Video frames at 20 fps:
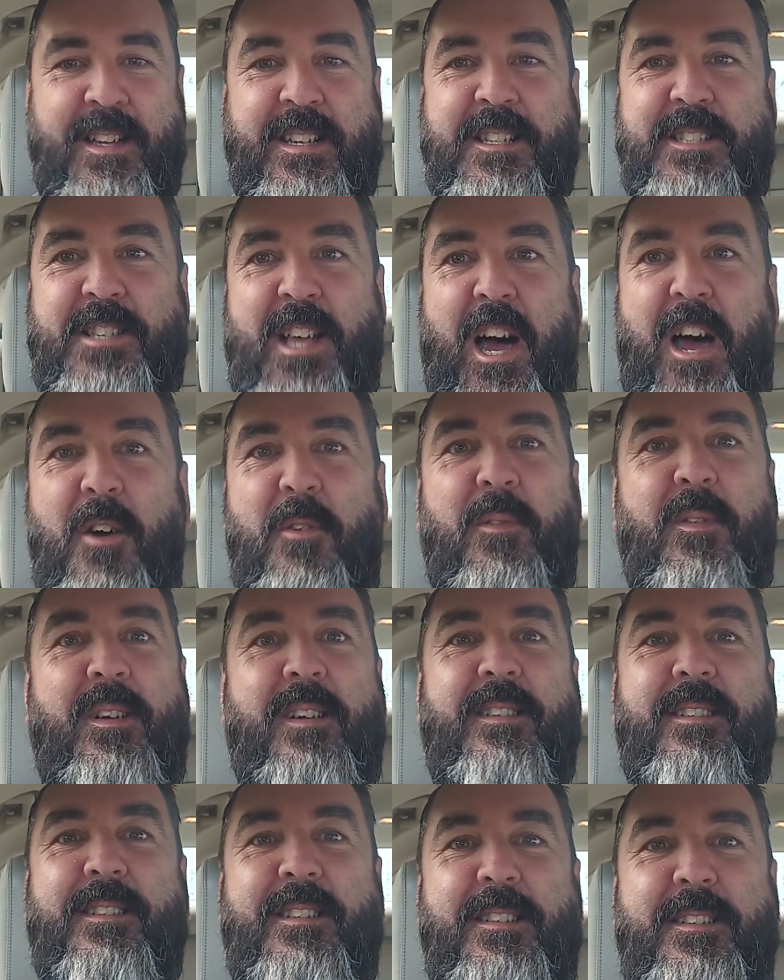So,
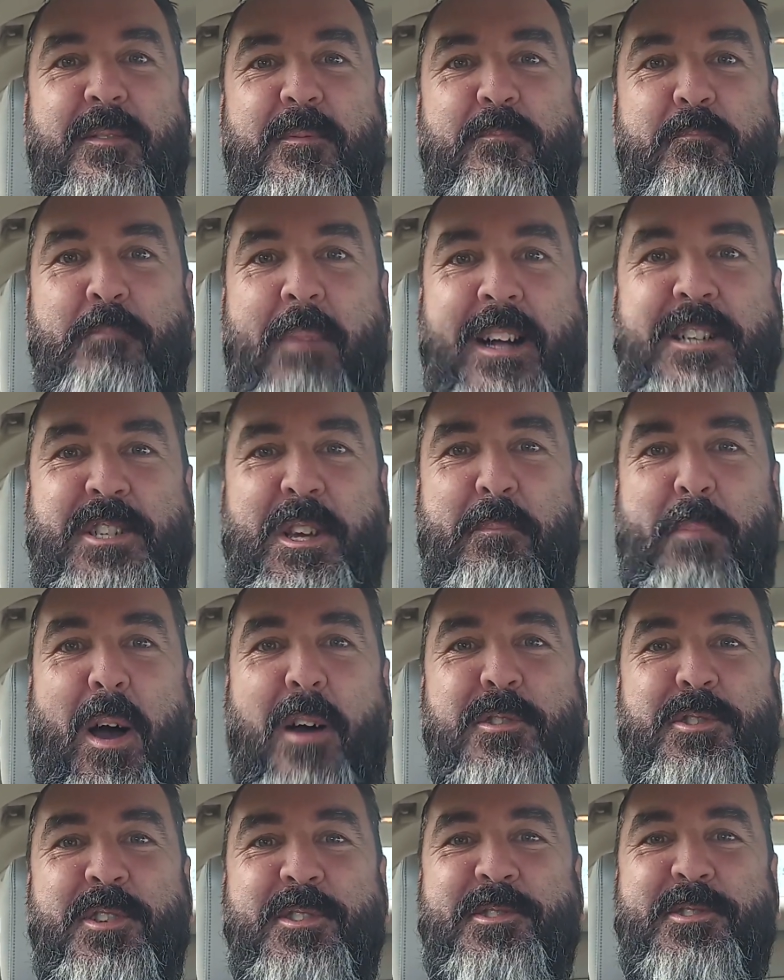magic
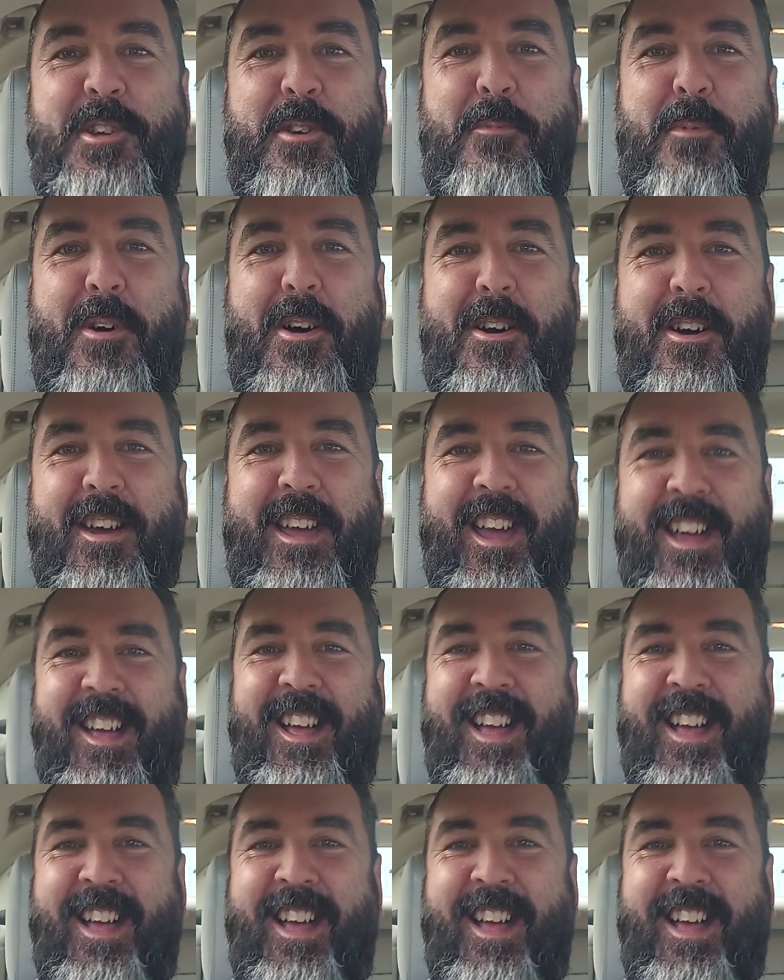potions do work.